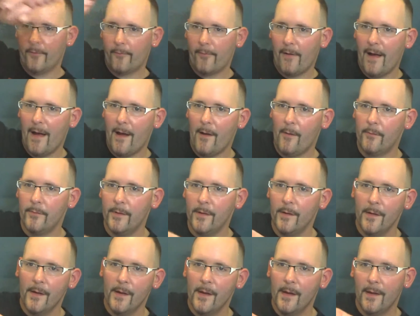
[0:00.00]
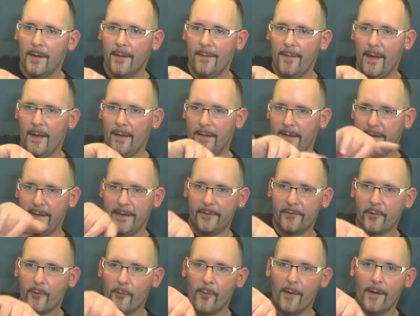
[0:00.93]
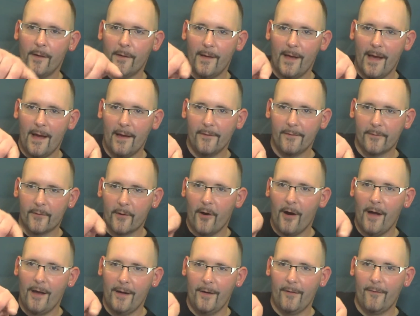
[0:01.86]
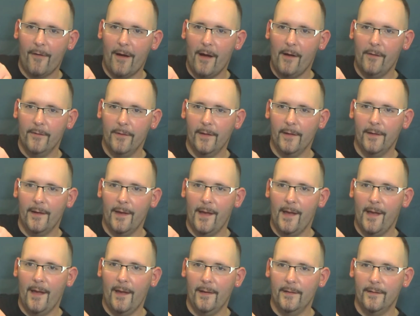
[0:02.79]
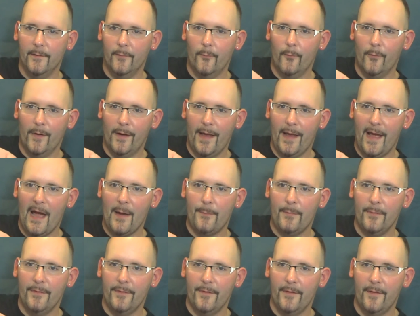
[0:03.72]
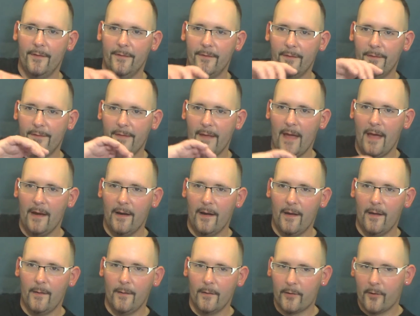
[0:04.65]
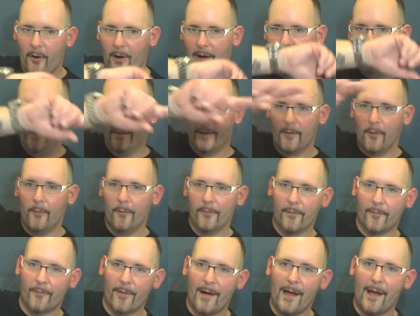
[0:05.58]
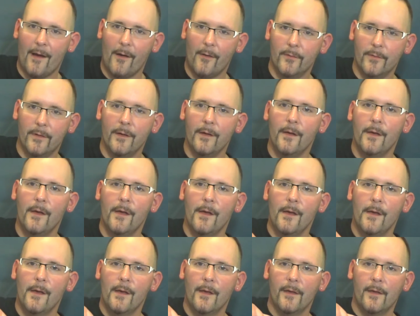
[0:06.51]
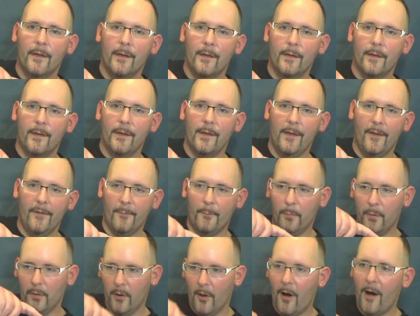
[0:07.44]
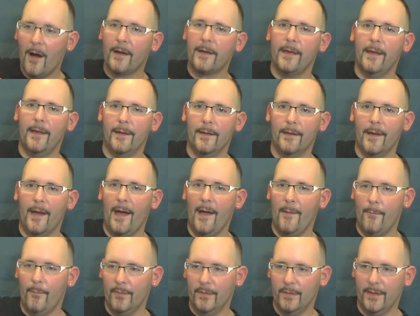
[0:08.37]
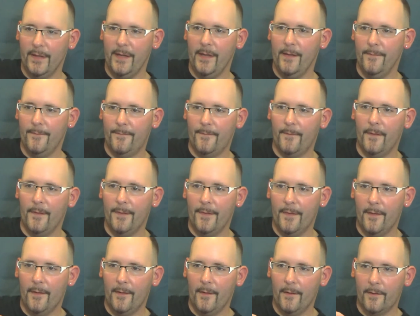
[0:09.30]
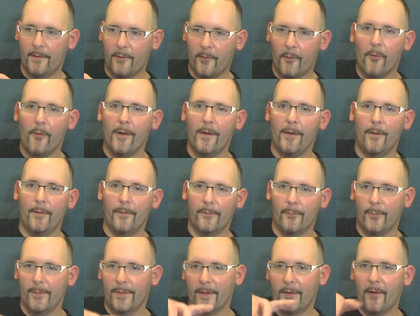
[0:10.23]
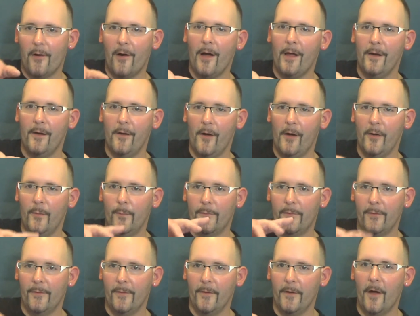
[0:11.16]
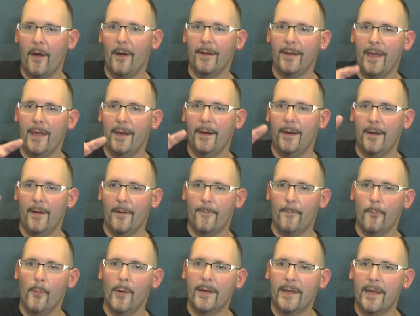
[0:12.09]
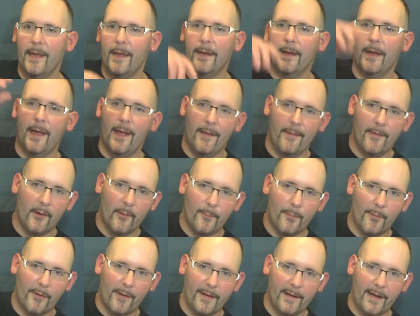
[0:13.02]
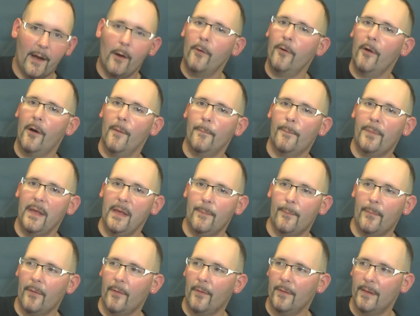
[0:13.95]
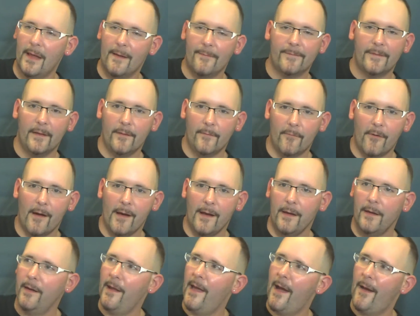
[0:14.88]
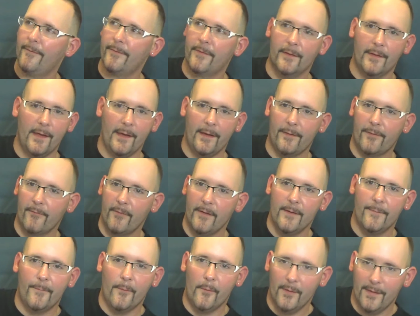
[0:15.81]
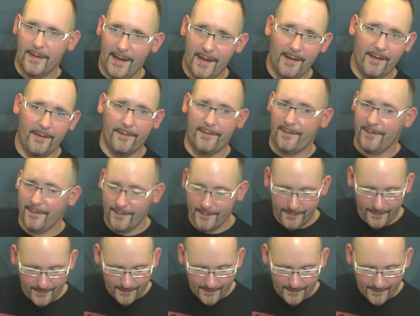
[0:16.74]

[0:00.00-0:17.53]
around, then each coil has cotton around it, and what happens is that cotton that goes around is blocking, I believe, the coils with the cotton on them, so they're not getting enough wicking, and they're burning out on people left and right after like 3 or 4 days.